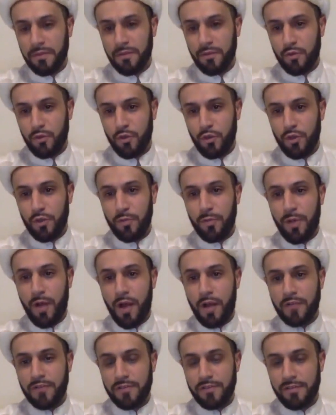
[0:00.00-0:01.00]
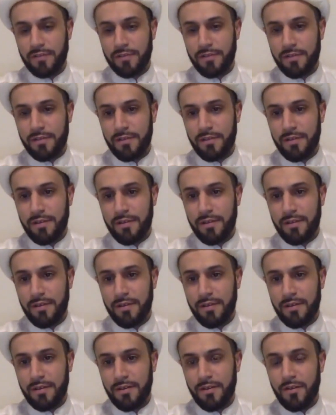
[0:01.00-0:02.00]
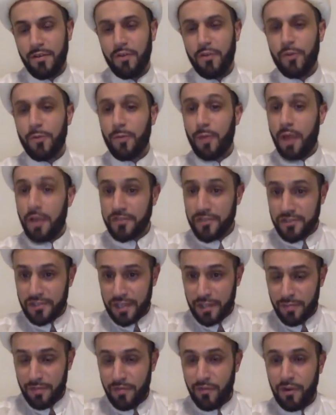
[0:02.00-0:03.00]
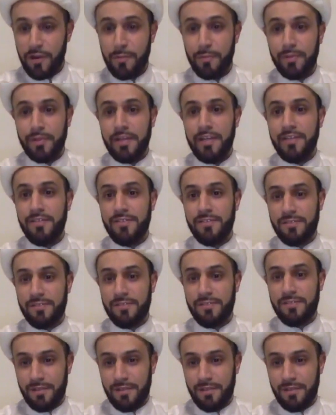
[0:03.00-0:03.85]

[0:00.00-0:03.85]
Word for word: to your boss your boss is going to be very pleased.